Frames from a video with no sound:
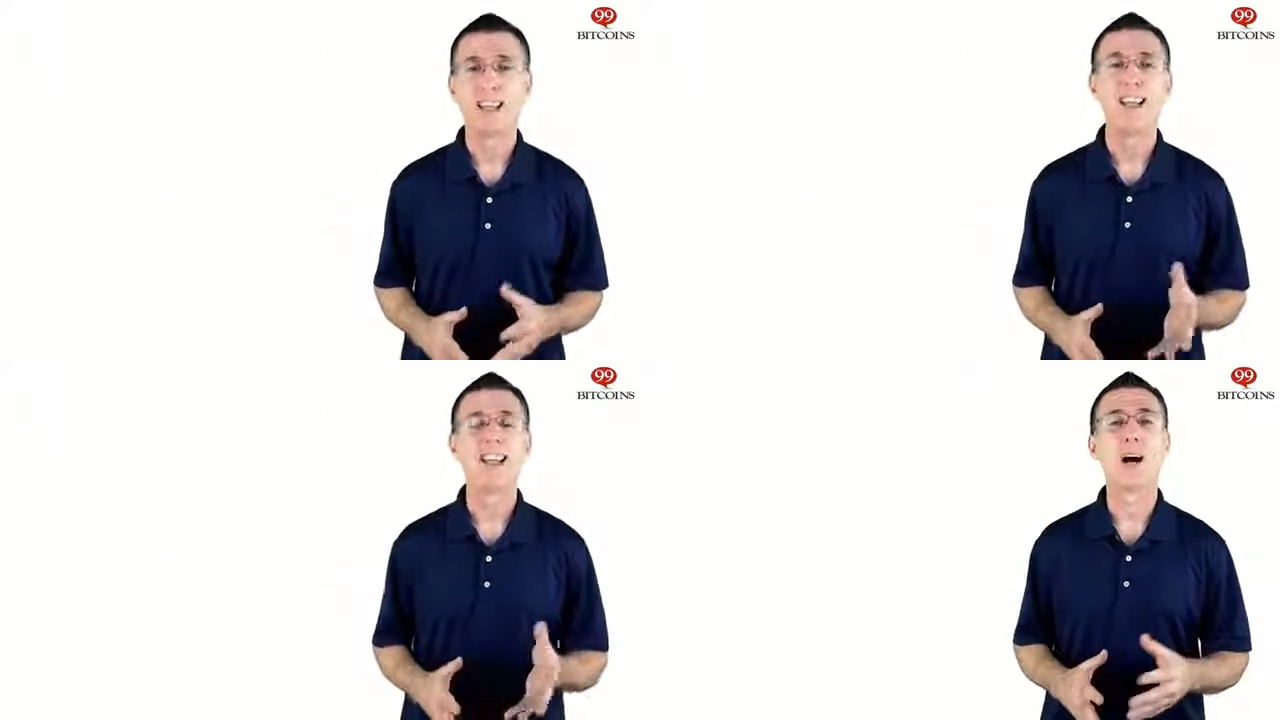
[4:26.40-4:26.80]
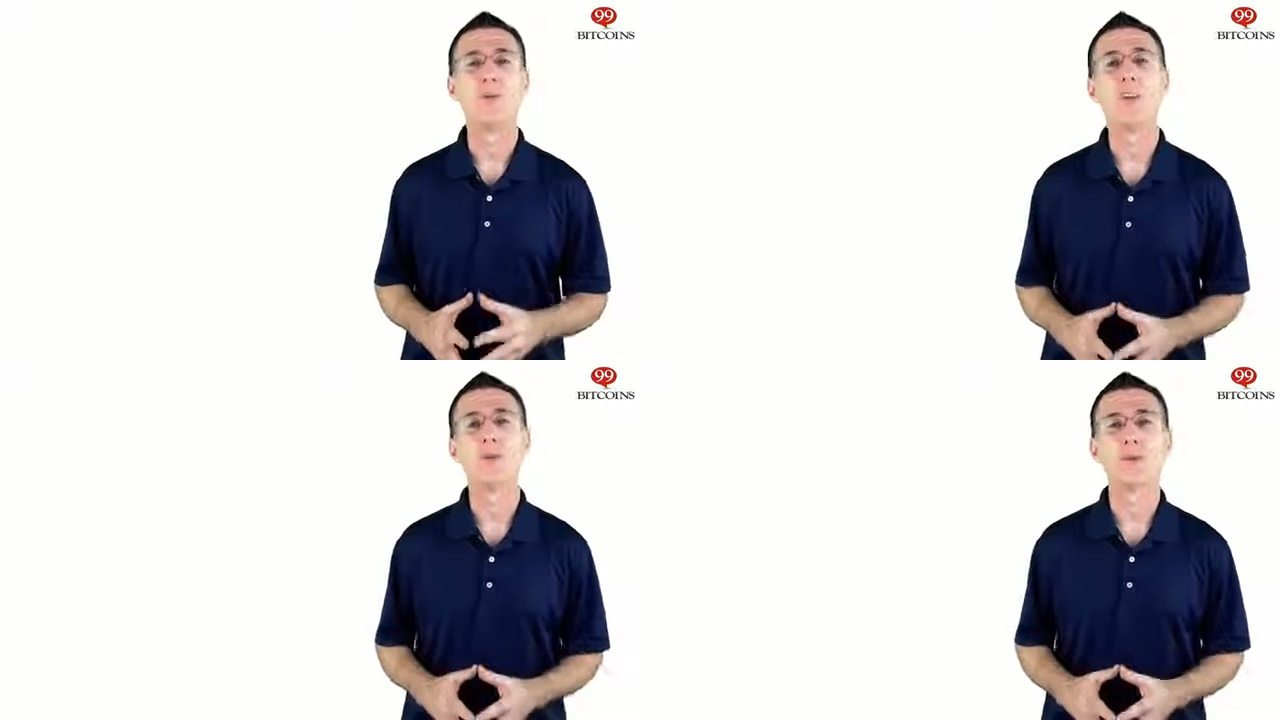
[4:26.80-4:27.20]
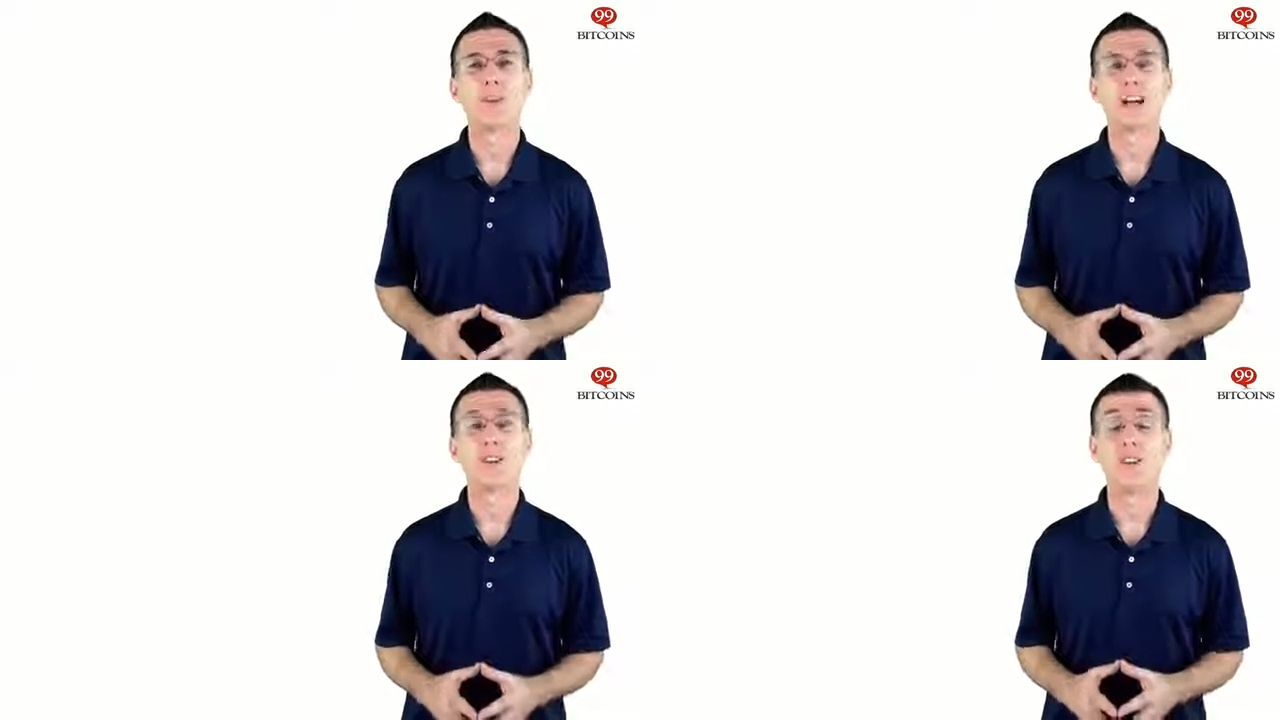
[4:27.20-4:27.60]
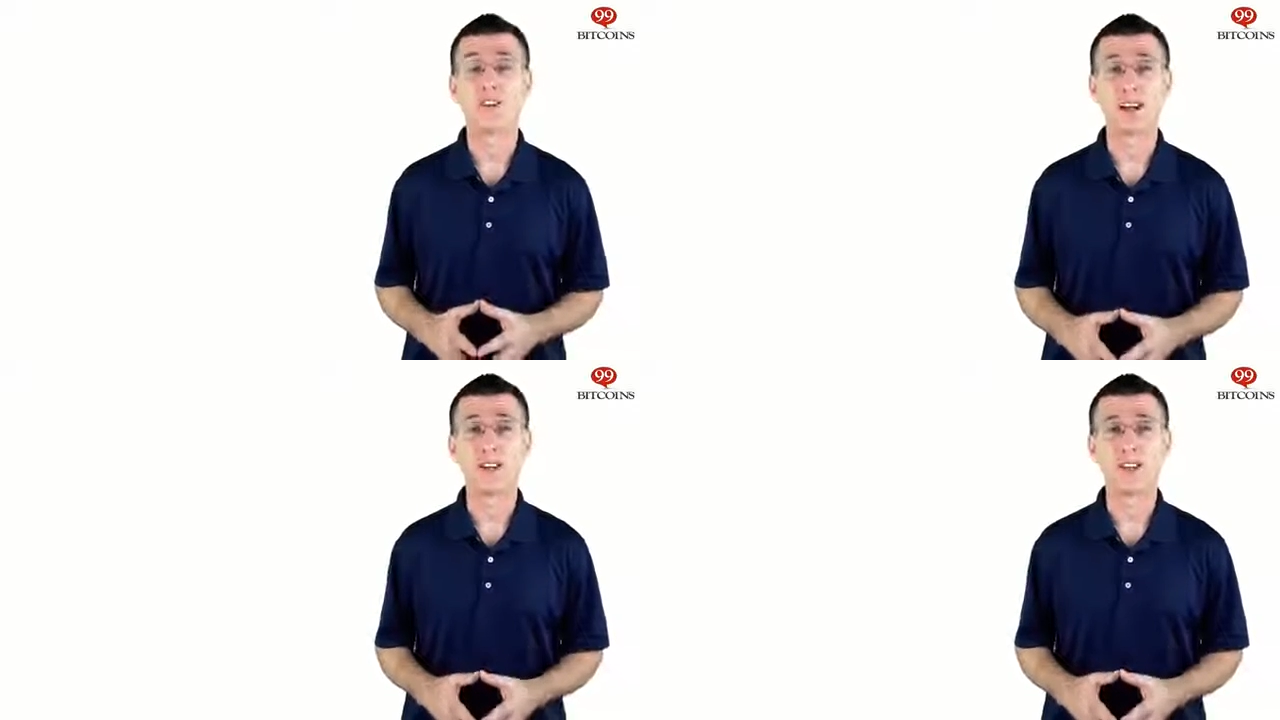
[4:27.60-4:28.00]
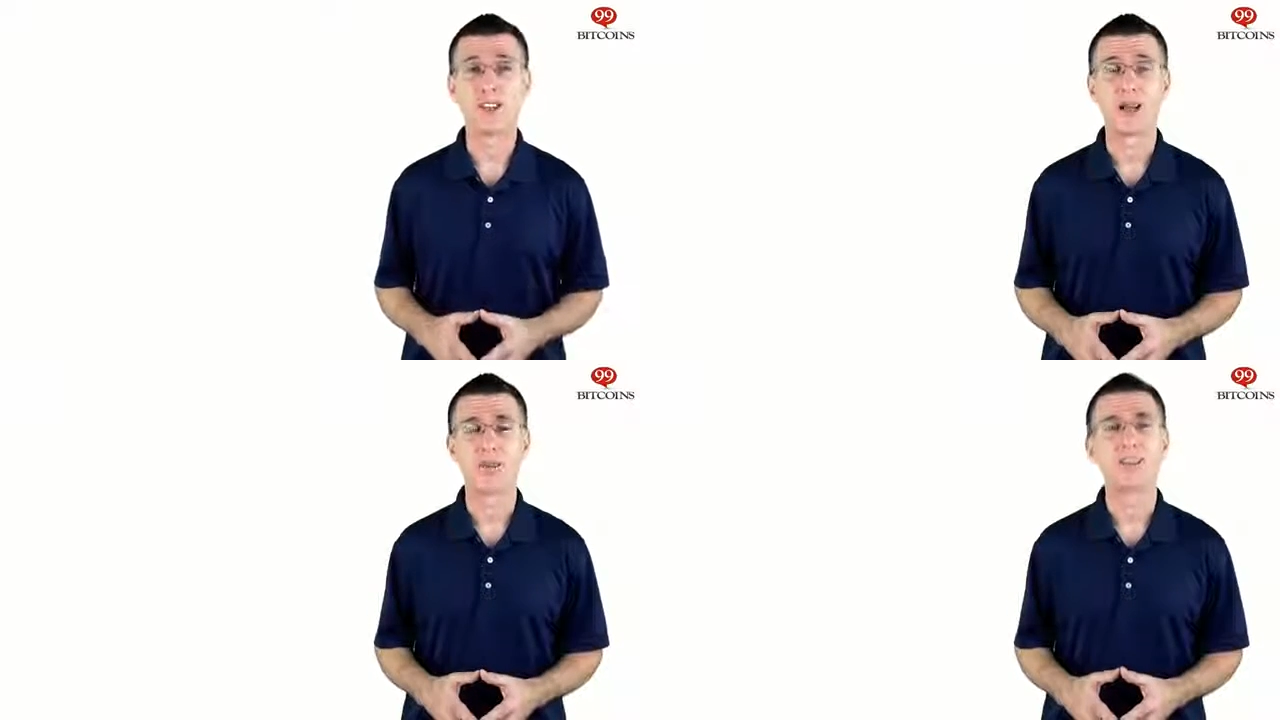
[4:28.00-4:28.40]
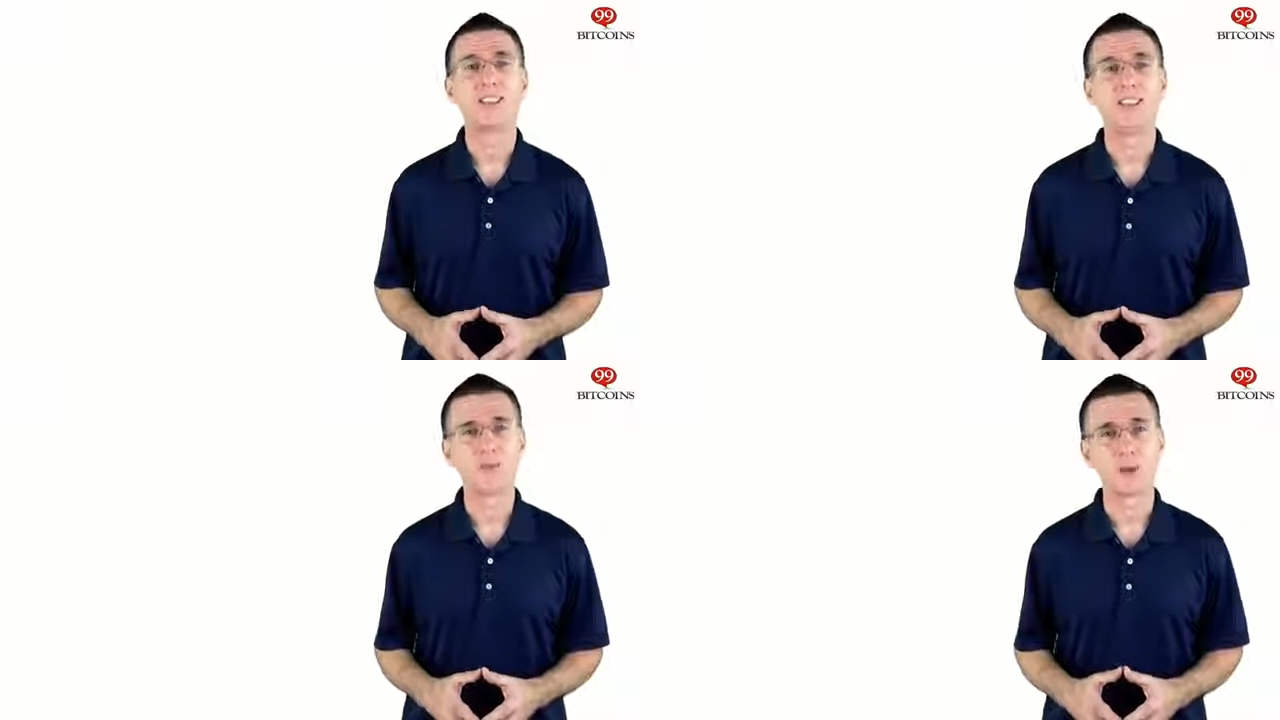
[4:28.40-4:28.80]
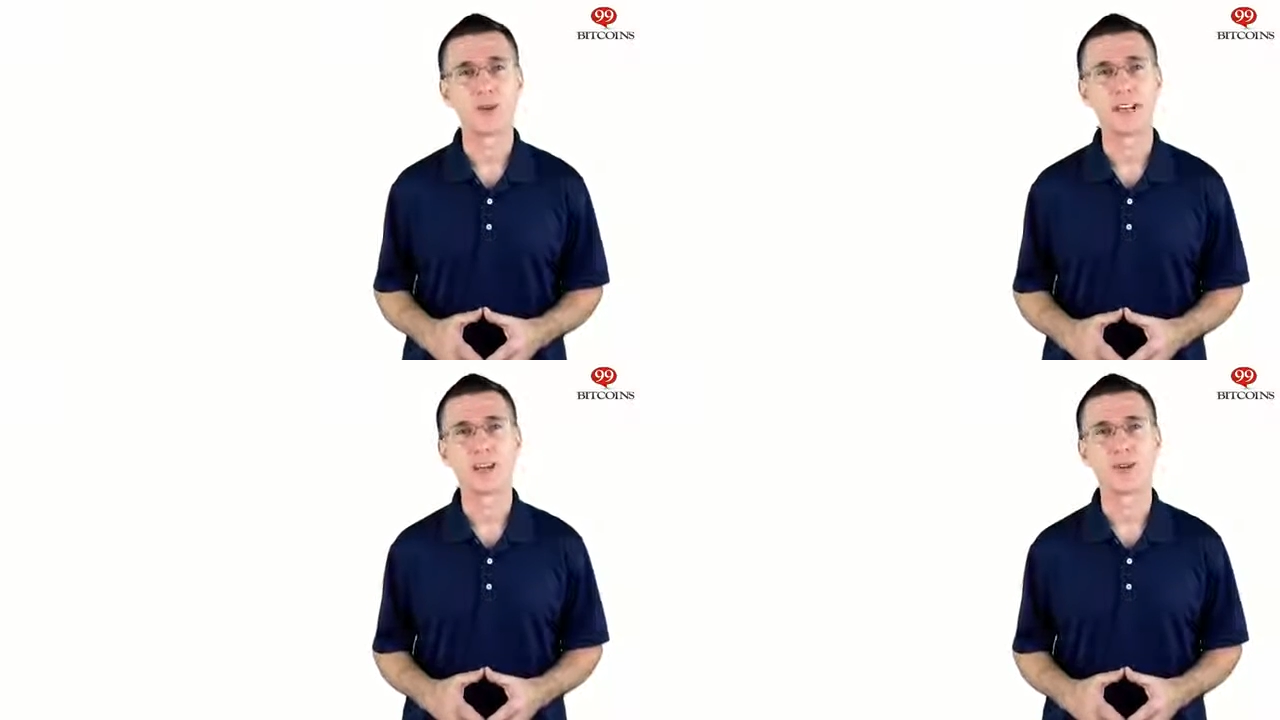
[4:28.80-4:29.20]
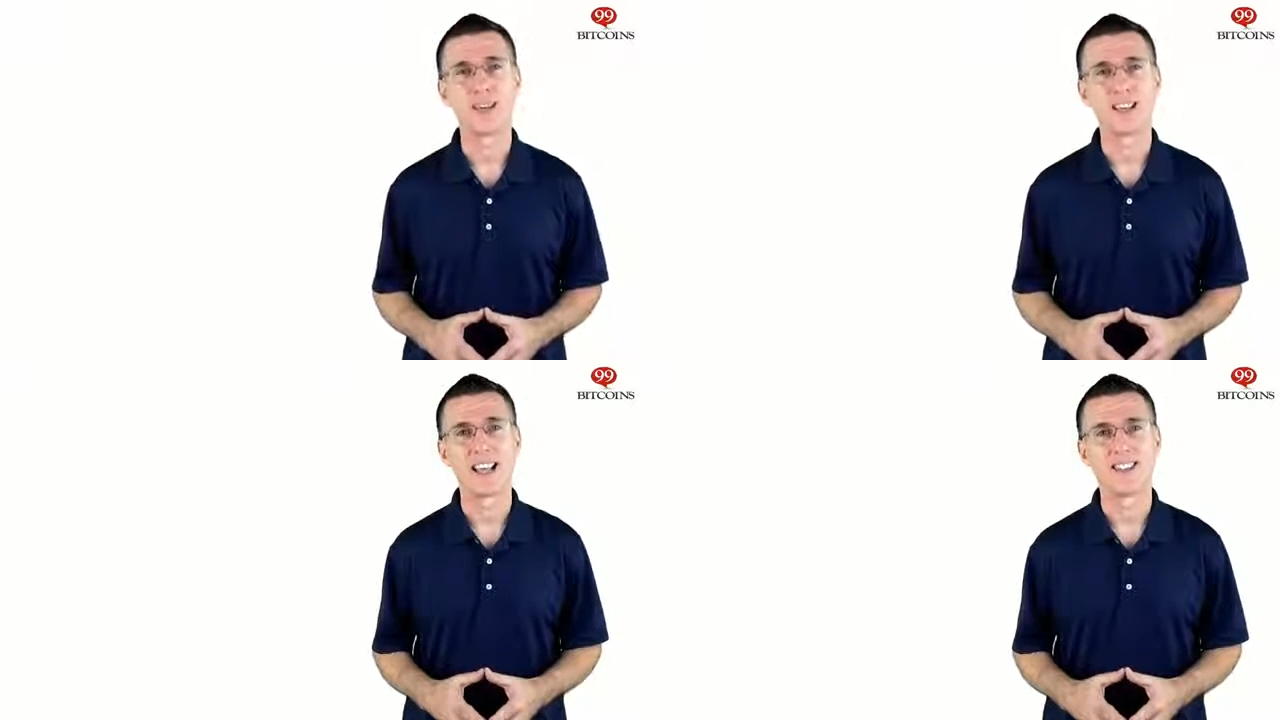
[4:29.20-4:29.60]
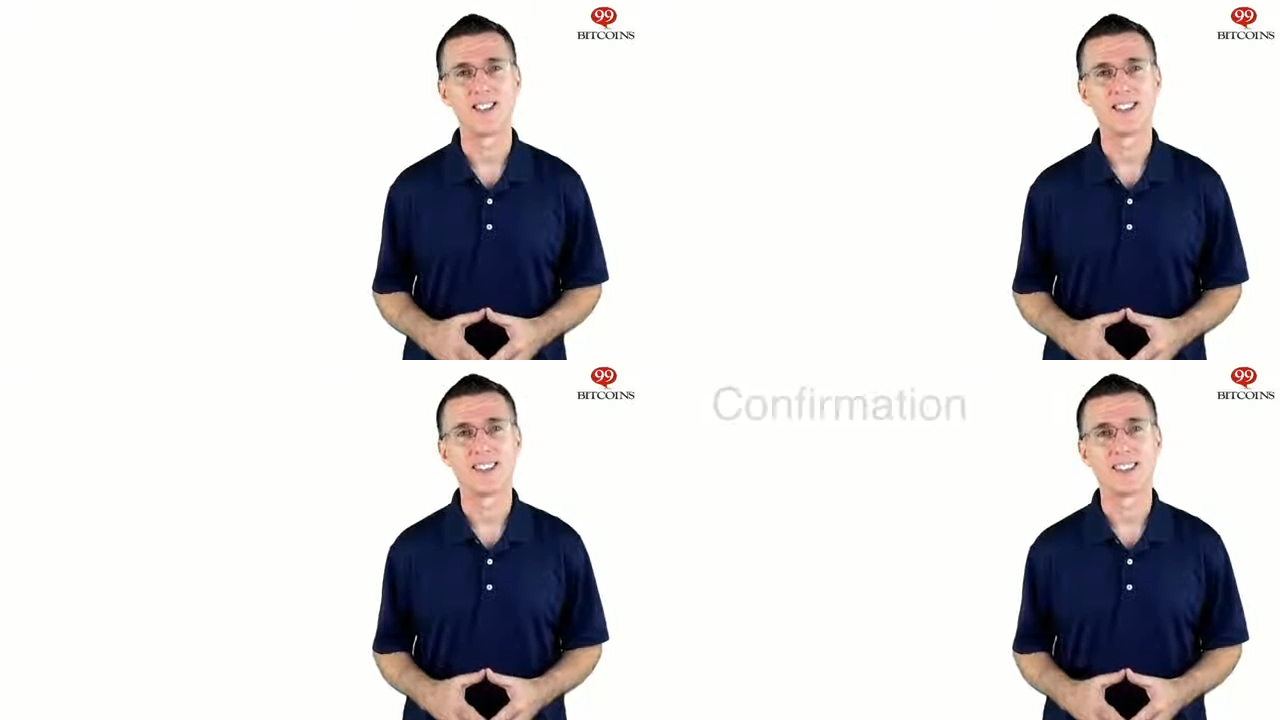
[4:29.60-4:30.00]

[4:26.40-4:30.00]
Now we can move on to the final step, confirming our transaction.